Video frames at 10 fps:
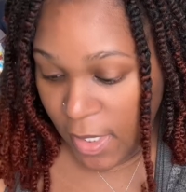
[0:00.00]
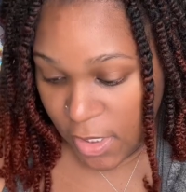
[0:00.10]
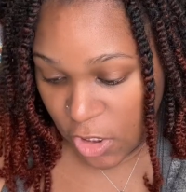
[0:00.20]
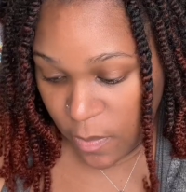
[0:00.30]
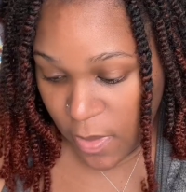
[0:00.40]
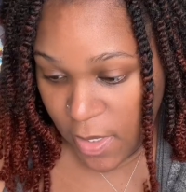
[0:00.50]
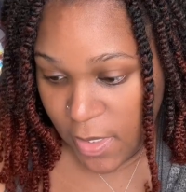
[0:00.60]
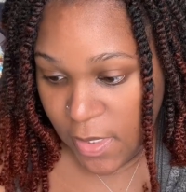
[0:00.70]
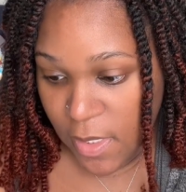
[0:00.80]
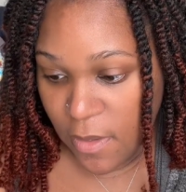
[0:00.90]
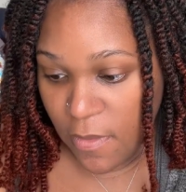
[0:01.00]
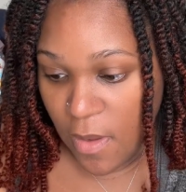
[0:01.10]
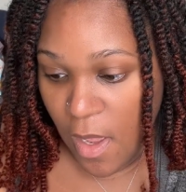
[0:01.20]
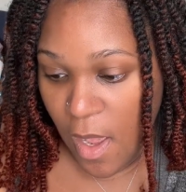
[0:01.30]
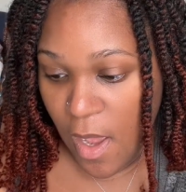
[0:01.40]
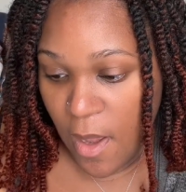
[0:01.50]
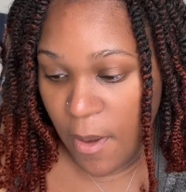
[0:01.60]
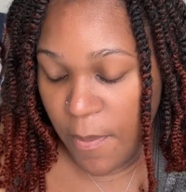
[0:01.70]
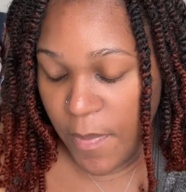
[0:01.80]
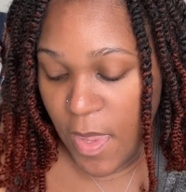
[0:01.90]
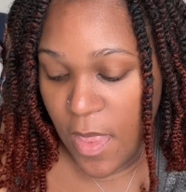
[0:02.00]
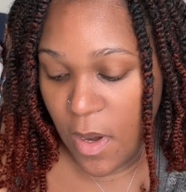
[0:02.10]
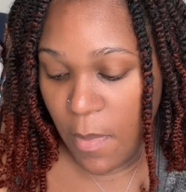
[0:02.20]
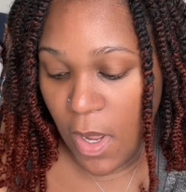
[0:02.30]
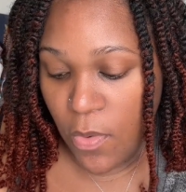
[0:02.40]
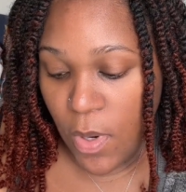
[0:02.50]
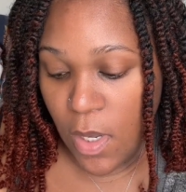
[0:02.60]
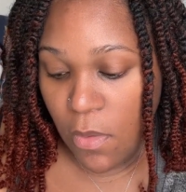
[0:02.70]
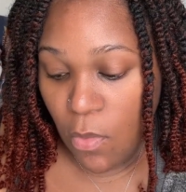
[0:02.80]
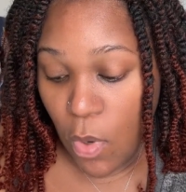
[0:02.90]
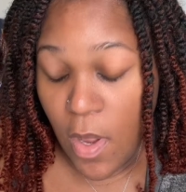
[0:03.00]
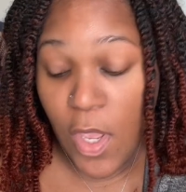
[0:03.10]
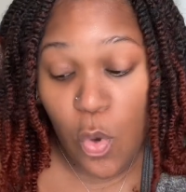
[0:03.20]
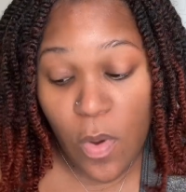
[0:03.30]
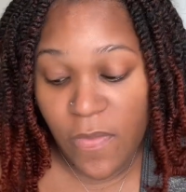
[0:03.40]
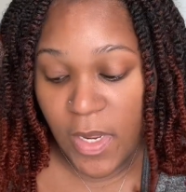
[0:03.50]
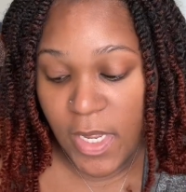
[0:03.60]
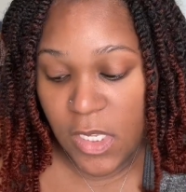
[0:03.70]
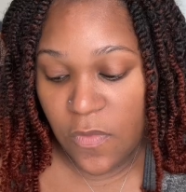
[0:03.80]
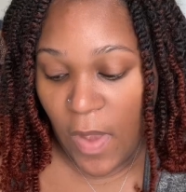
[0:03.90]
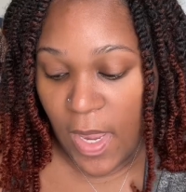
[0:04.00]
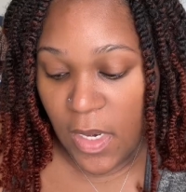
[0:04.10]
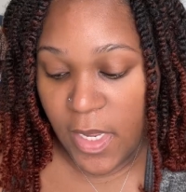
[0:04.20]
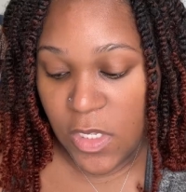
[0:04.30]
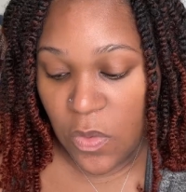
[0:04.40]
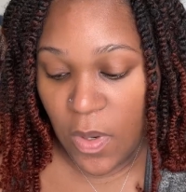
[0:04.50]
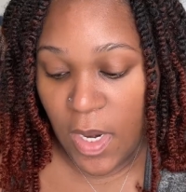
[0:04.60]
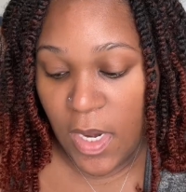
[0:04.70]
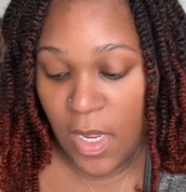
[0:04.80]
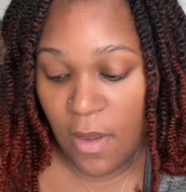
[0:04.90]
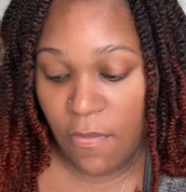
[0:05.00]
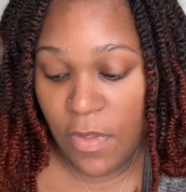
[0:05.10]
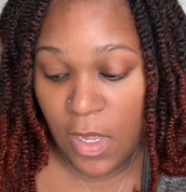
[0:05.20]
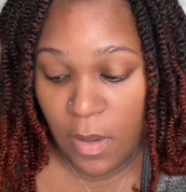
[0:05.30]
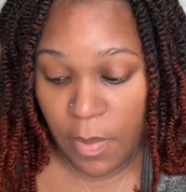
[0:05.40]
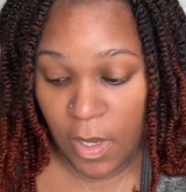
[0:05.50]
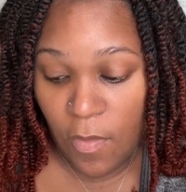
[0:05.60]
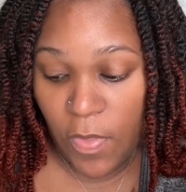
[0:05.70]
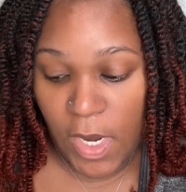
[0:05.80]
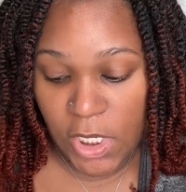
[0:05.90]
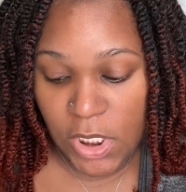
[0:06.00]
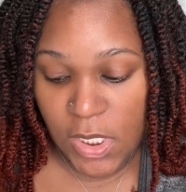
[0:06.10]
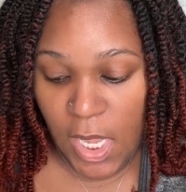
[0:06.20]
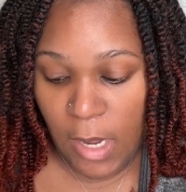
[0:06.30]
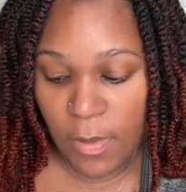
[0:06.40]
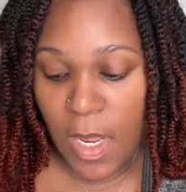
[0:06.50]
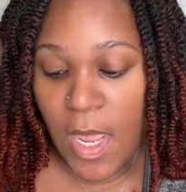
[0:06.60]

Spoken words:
instrument. And then the modern equivalent is violins or any of the above that I just named.